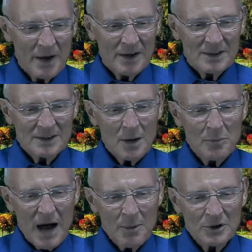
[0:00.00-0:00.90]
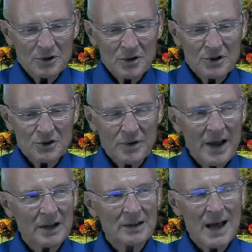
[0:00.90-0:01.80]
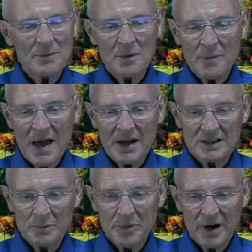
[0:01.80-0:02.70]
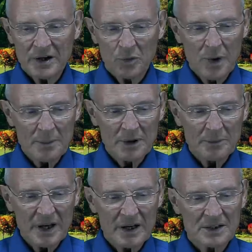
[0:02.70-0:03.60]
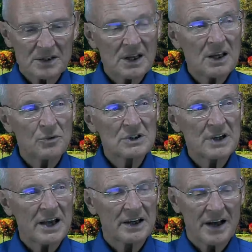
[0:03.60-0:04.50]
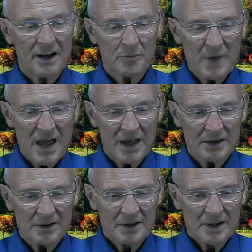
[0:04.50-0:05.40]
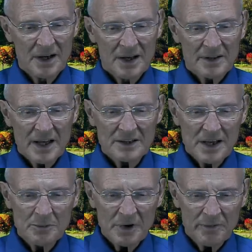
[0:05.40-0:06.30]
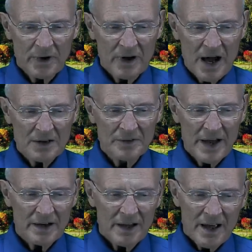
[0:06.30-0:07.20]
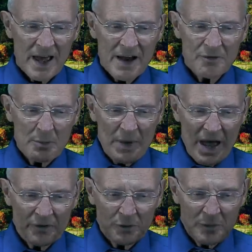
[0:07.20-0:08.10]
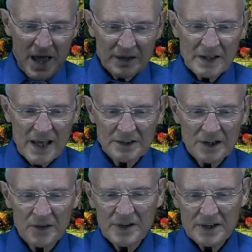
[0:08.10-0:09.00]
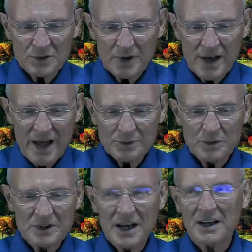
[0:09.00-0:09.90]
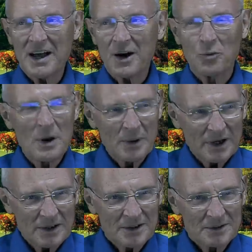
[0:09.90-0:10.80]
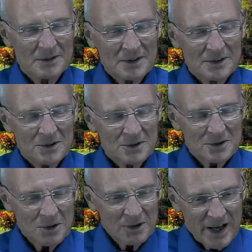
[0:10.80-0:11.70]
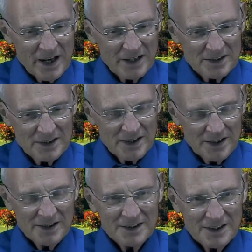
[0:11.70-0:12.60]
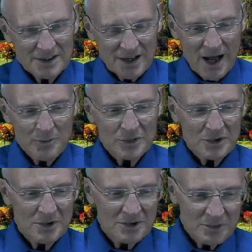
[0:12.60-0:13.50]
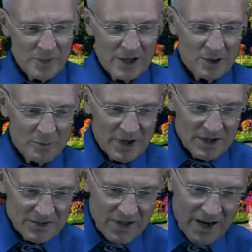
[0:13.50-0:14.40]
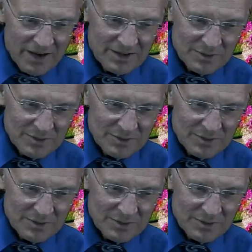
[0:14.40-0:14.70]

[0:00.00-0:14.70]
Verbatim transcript: Some Bible students try to claim that man is superior to woman because Eve was taken out of man. They seem to have forgotten that every man from that day until this has been taken out of woman. Right. So, ladies, it's time to speak your piece there.